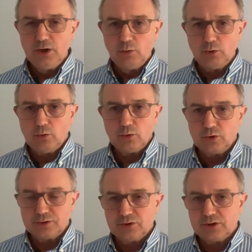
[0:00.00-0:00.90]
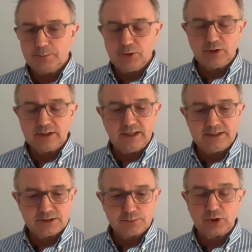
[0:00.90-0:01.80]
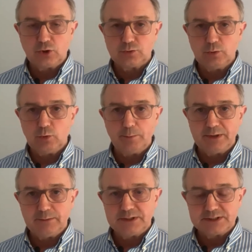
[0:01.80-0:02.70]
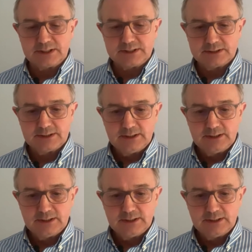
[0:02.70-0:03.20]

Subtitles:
We're all good communicators because we wouldn't be in business.